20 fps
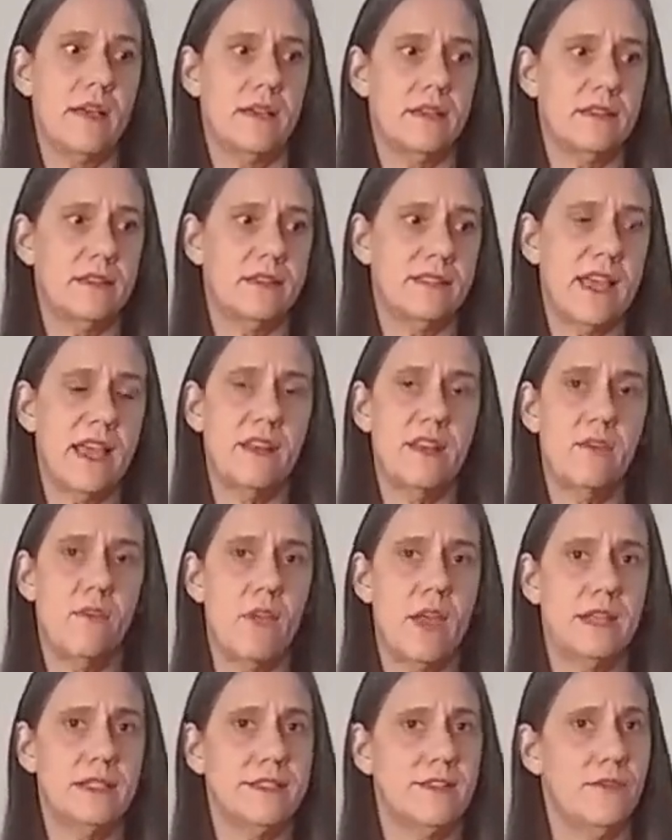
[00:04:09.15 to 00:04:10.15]
a sound
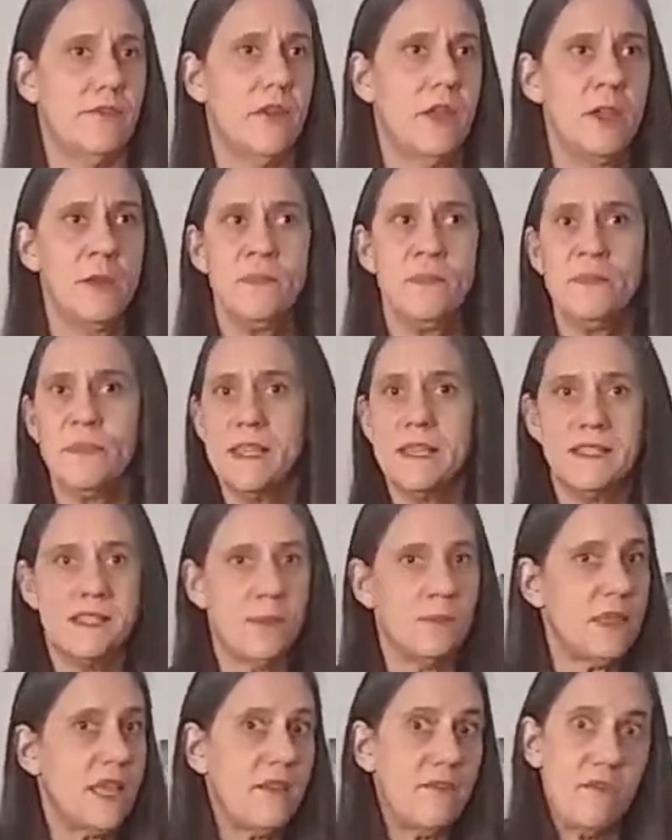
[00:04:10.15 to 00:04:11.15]
effect of
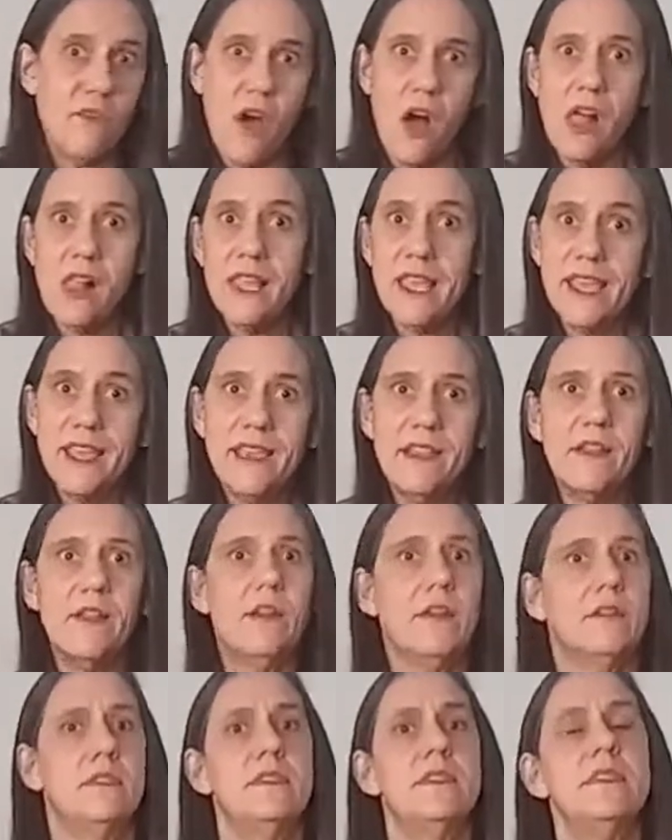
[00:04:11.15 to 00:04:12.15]
something
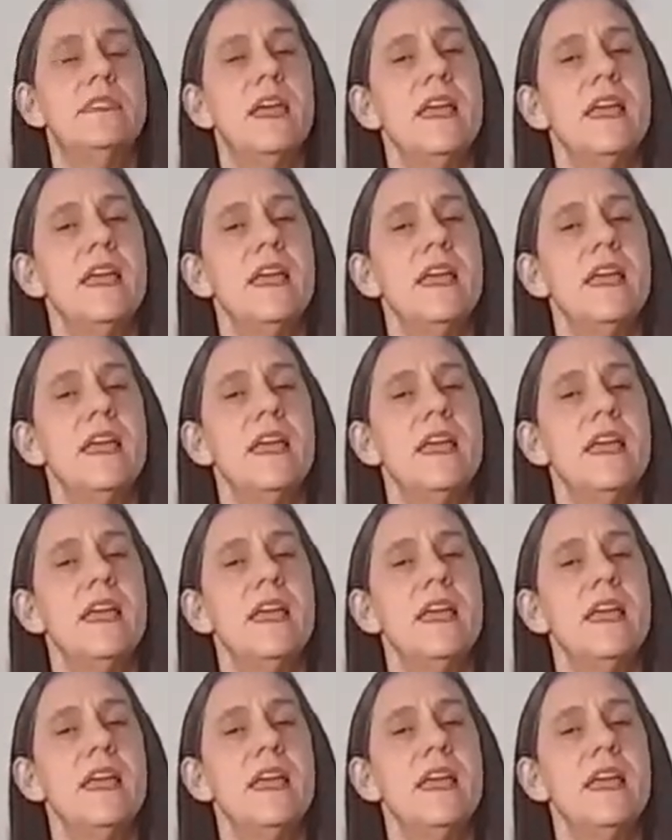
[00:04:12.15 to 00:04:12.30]
falling.